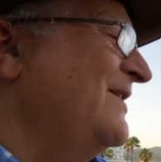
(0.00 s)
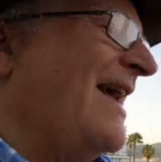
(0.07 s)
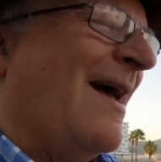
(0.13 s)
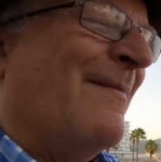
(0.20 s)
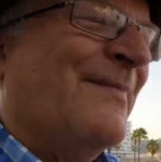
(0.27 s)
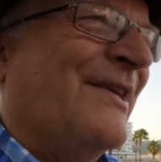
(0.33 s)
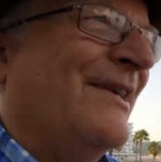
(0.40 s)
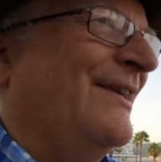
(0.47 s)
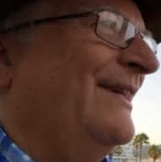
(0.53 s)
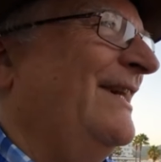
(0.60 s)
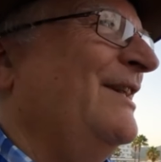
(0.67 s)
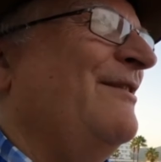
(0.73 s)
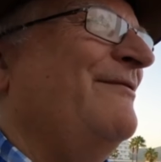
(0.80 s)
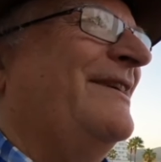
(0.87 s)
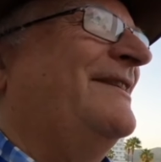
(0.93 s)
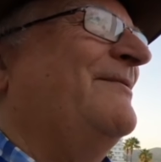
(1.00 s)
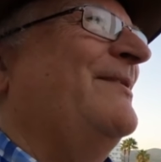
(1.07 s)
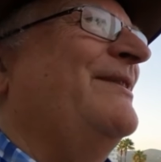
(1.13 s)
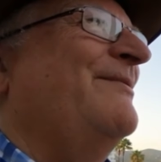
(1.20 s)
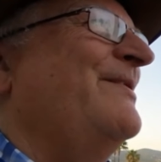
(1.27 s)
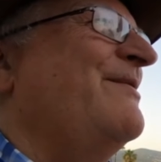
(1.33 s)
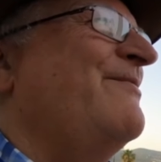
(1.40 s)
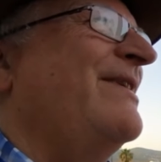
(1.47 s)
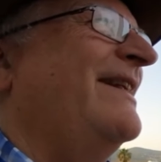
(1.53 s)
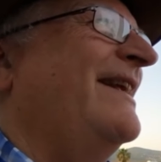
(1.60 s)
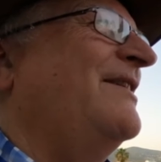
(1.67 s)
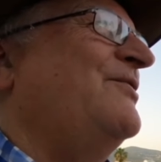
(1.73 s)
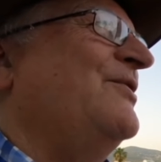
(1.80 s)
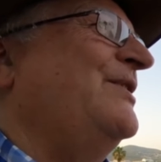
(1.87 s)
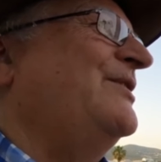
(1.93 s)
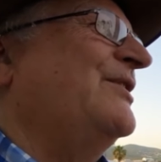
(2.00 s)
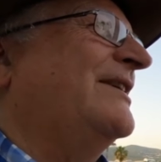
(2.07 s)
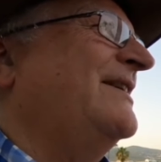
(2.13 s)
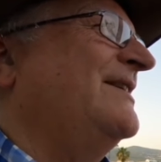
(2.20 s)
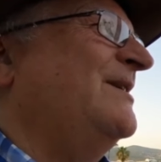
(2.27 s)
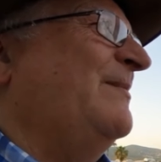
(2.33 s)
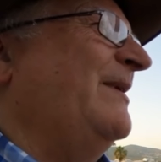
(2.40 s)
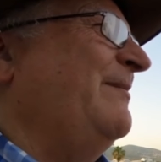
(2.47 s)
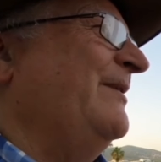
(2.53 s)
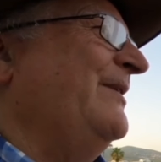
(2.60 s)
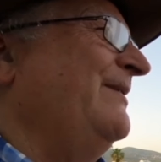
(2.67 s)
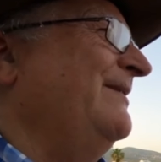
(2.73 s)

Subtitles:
Absolutely love it. We really enjoy chatting to people.